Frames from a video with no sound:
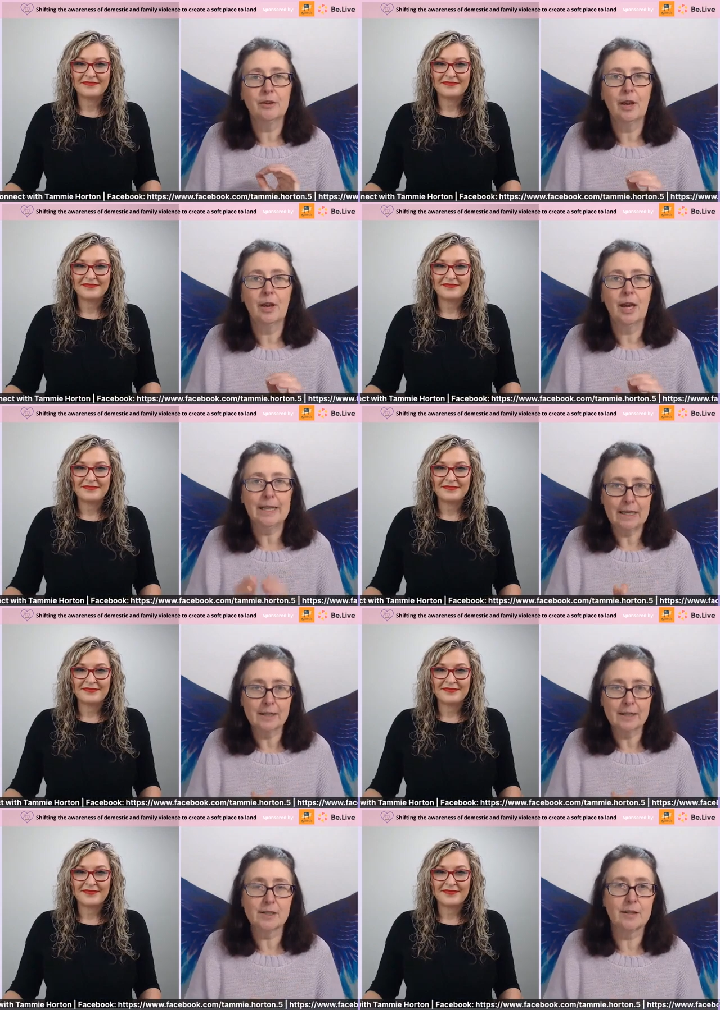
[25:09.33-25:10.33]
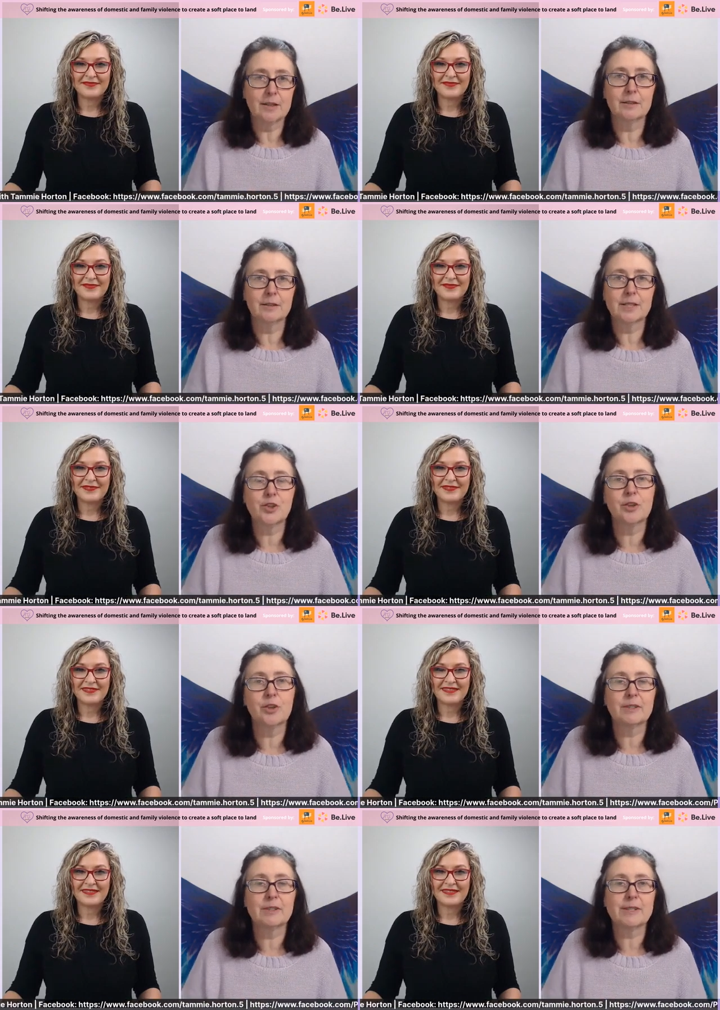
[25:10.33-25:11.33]
Speaker 1: a link to the to do the
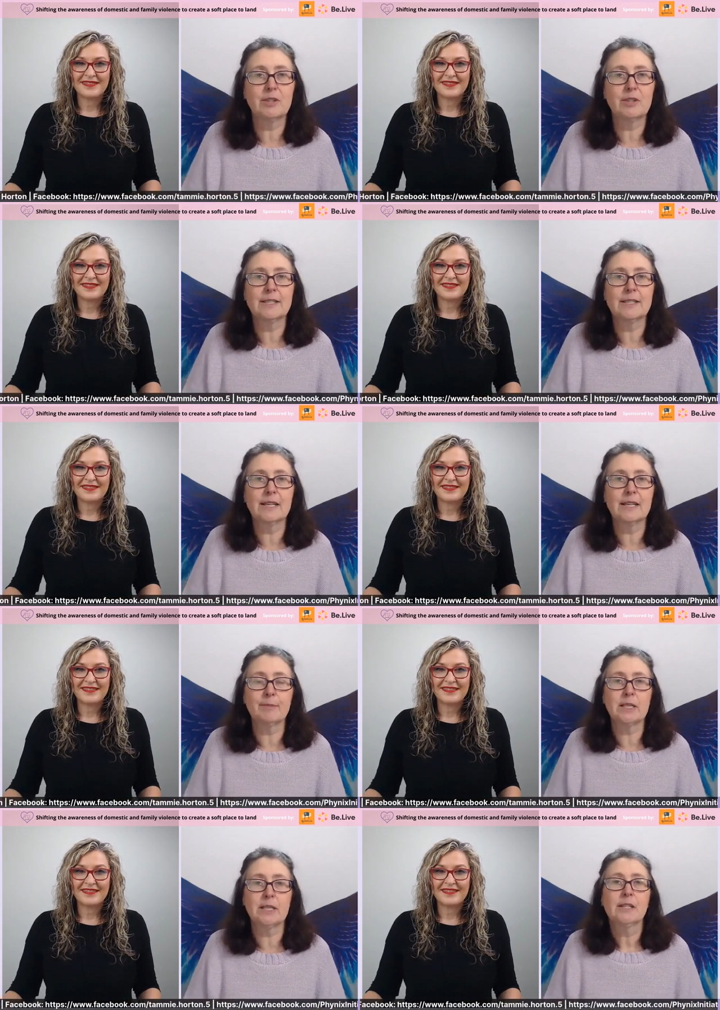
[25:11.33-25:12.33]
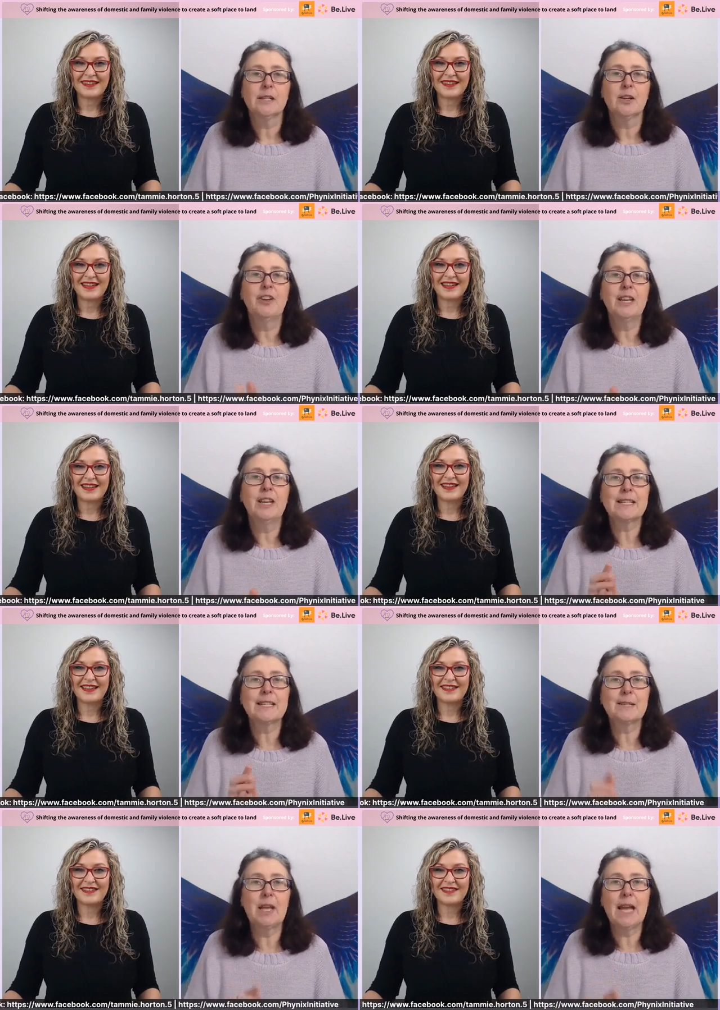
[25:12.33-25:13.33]
resilience assessment so phoenix is
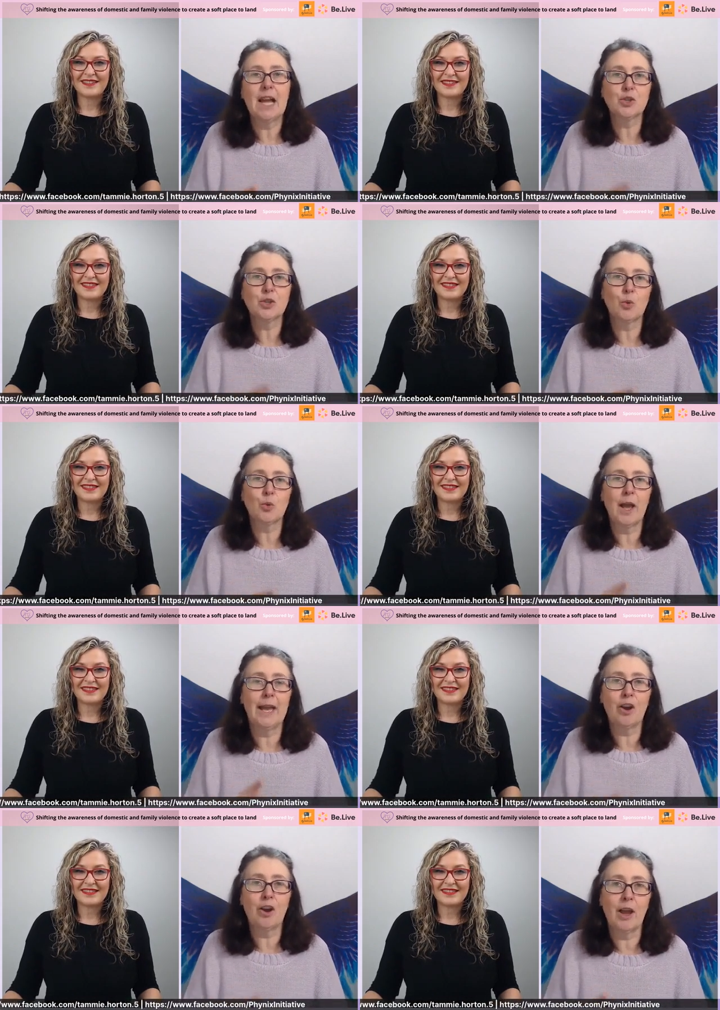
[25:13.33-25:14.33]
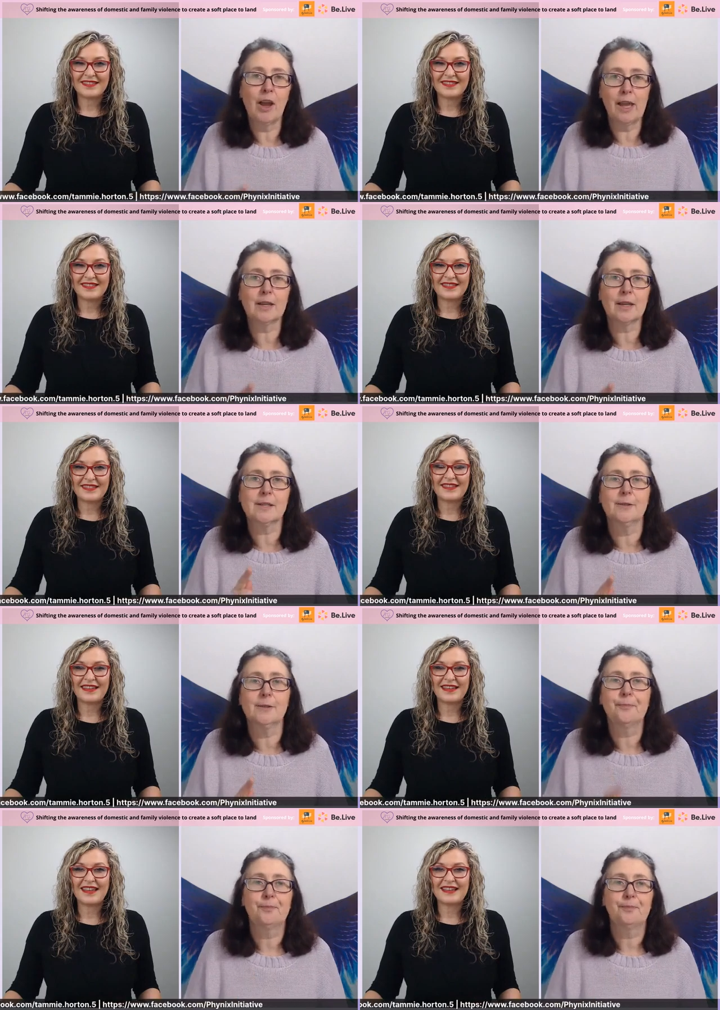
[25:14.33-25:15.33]
p-h-y-n-i-x
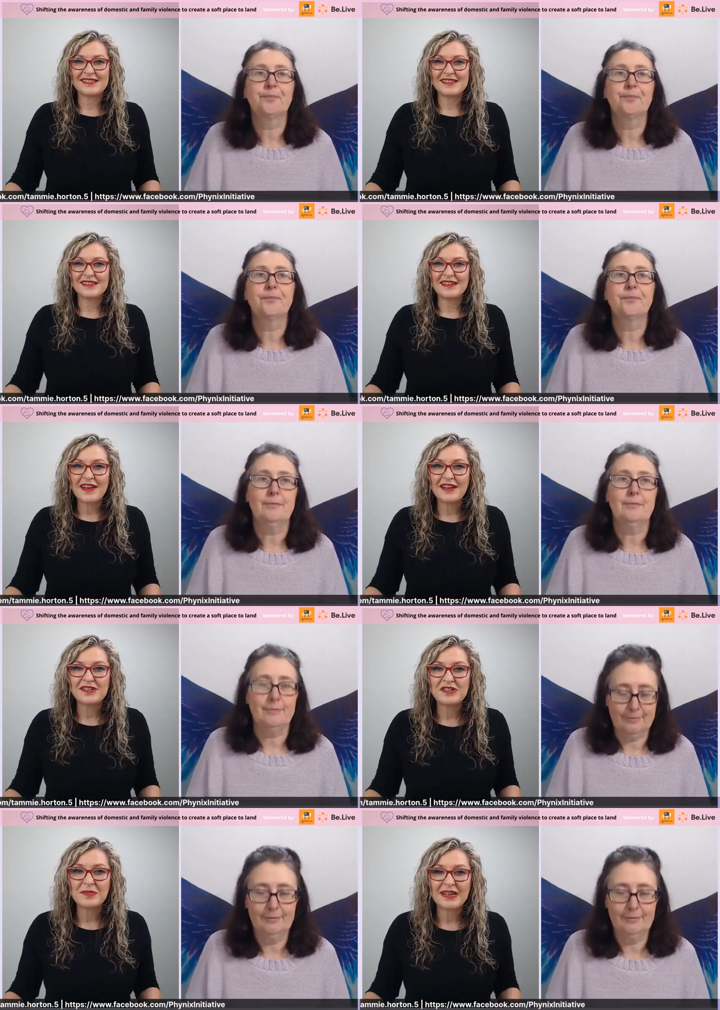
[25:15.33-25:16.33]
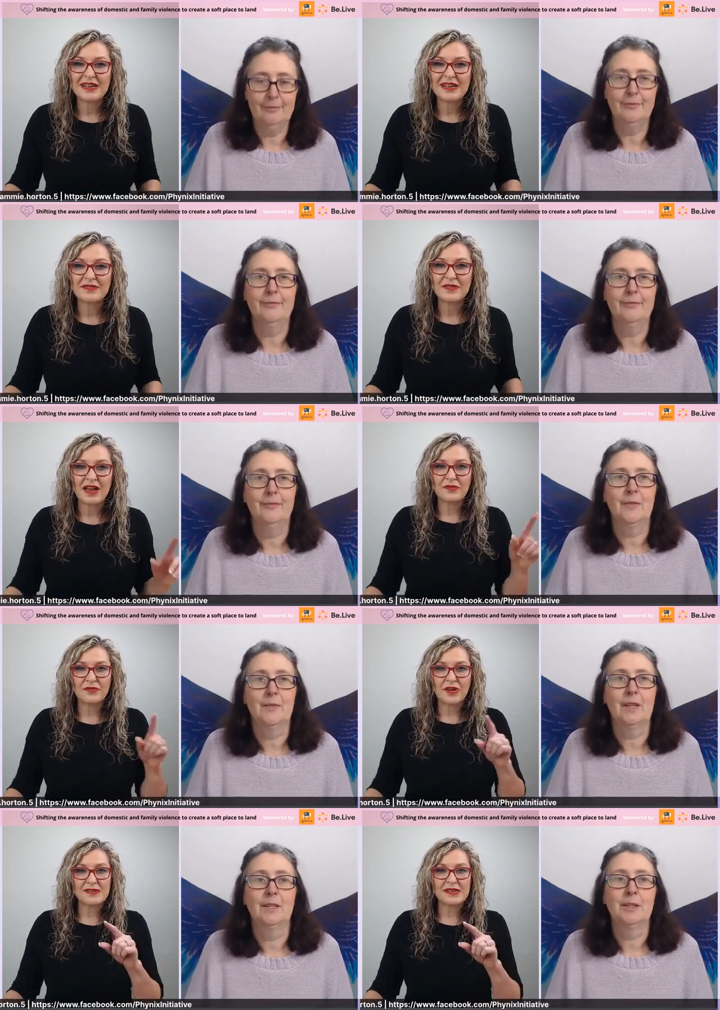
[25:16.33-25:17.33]
Speaker 2: Excellent. And I do believe uh,
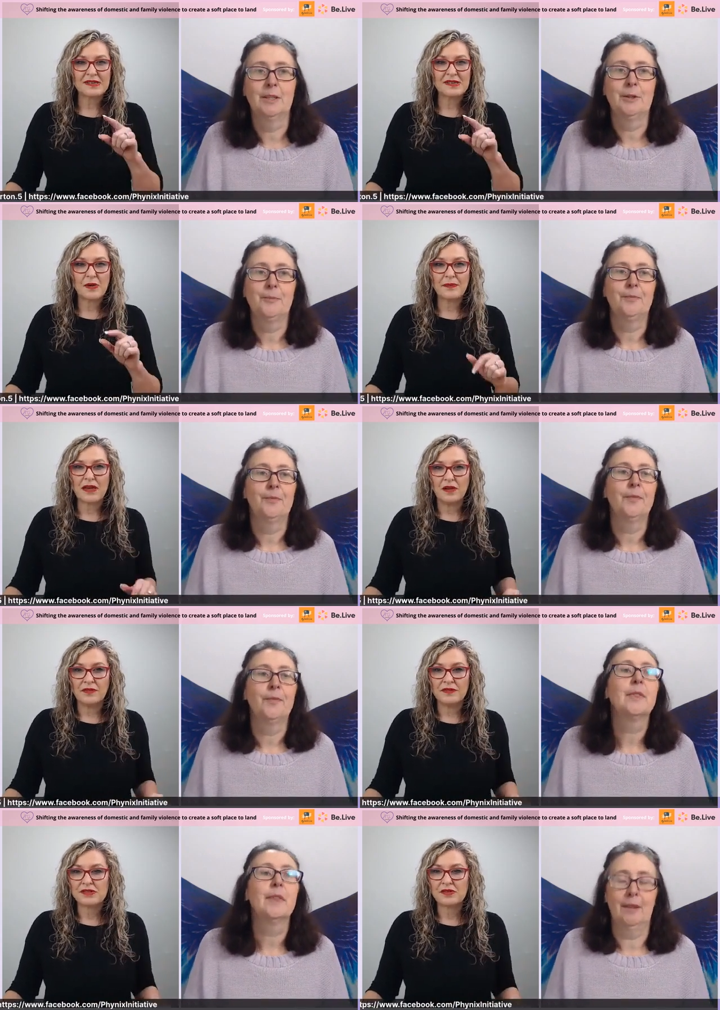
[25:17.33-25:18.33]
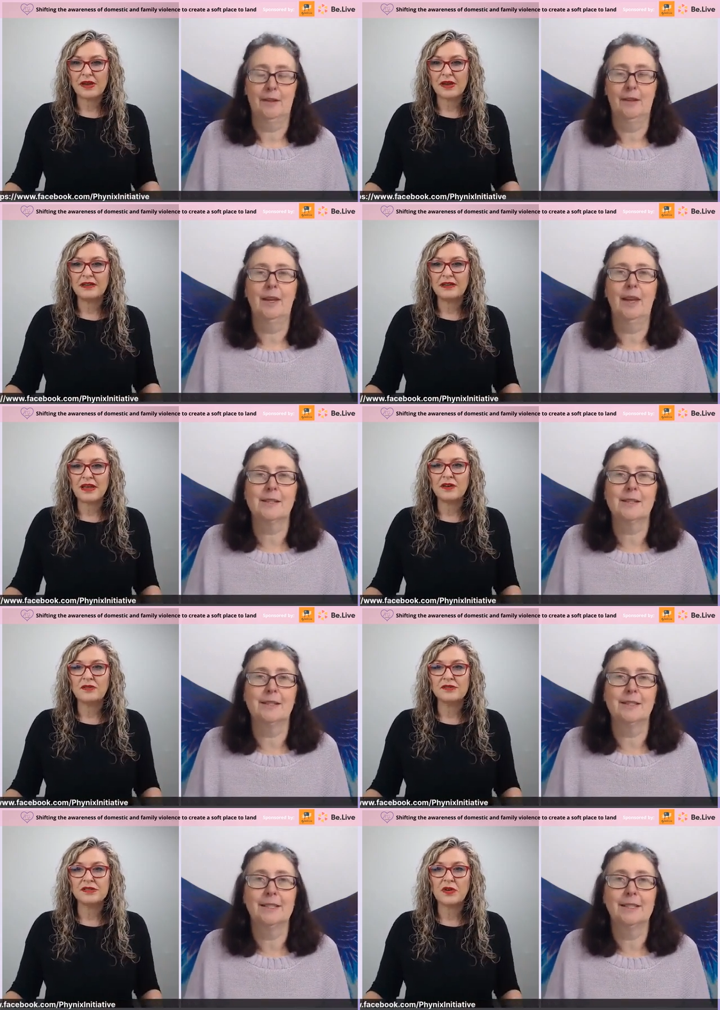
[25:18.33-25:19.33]
Rose has popped that on the screen and
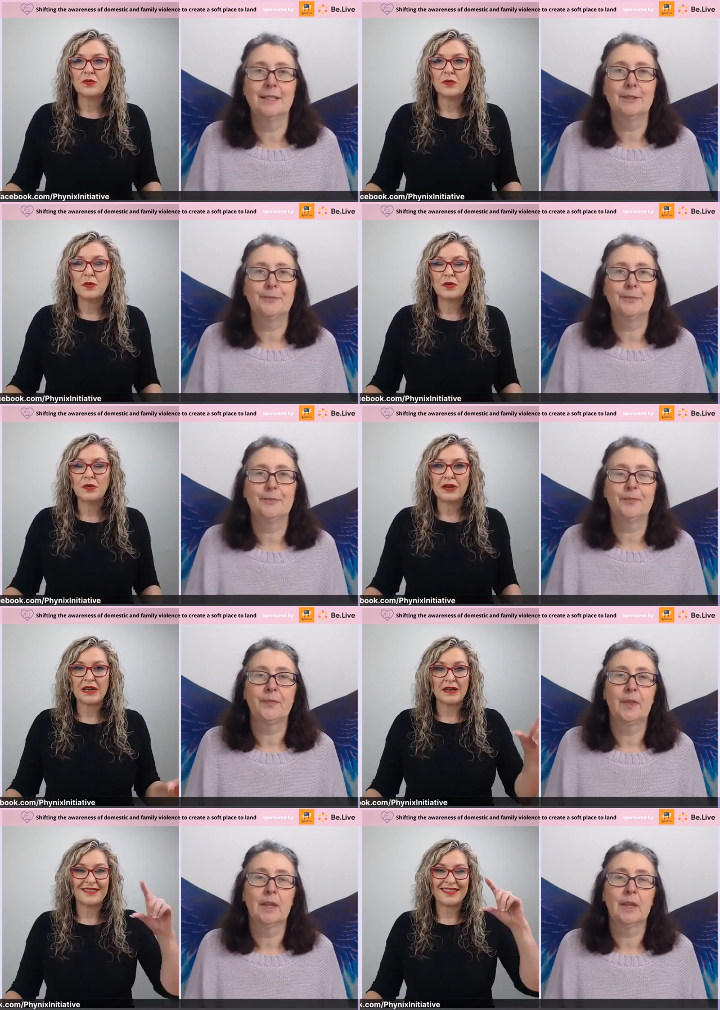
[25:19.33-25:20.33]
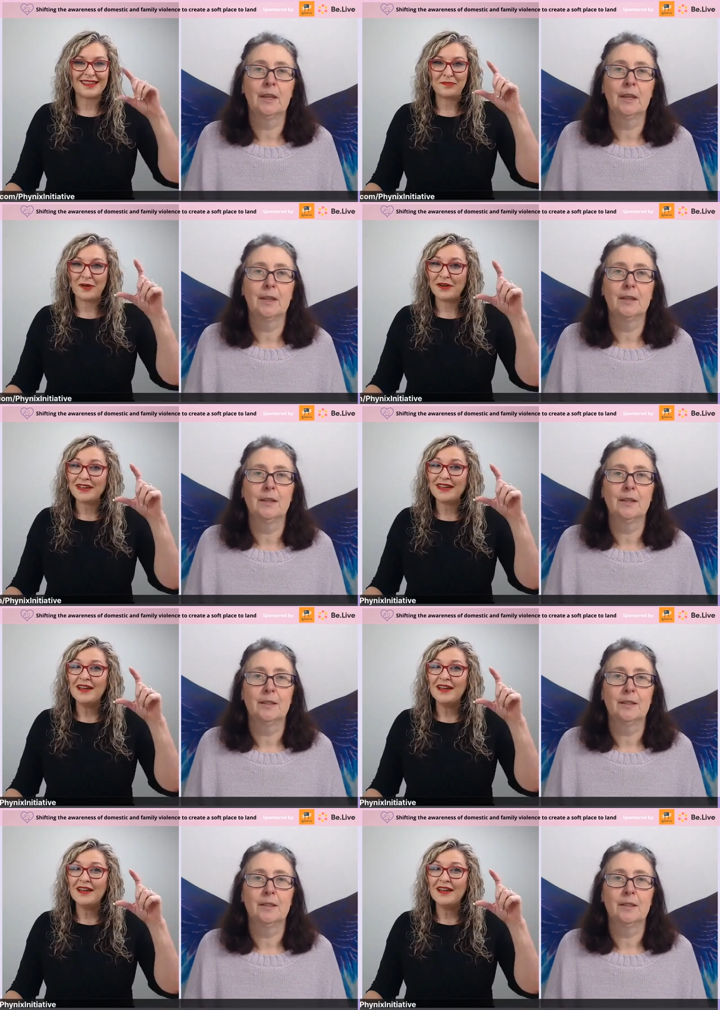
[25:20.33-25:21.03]
also we'll put it in the body